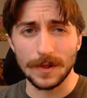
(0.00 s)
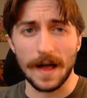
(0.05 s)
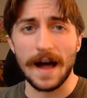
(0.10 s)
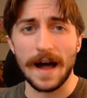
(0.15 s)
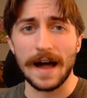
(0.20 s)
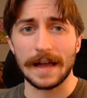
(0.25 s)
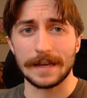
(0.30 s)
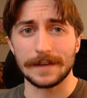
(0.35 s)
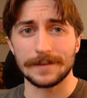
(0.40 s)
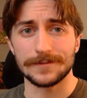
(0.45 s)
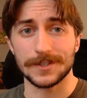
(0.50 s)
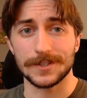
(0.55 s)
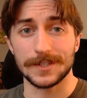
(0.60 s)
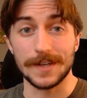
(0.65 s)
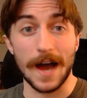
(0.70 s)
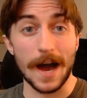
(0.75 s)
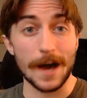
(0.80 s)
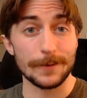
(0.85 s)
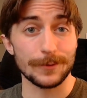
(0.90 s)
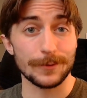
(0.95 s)
lives
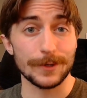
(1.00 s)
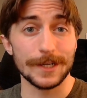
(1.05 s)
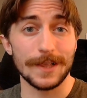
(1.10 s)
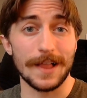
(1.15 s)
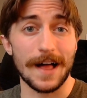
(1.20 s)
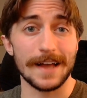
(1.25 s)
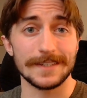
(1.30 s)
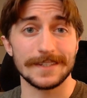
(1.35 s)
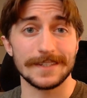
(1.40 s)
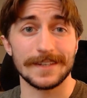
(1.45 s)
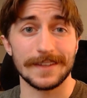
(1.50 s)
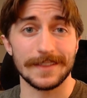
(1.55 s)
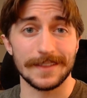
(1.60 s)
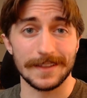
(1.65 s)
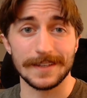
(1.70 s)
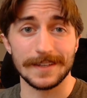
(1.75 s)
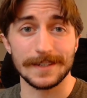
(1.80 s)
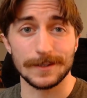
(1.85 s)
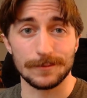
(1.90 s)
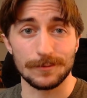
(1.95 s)
not realizing
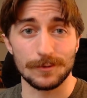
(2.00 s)
that this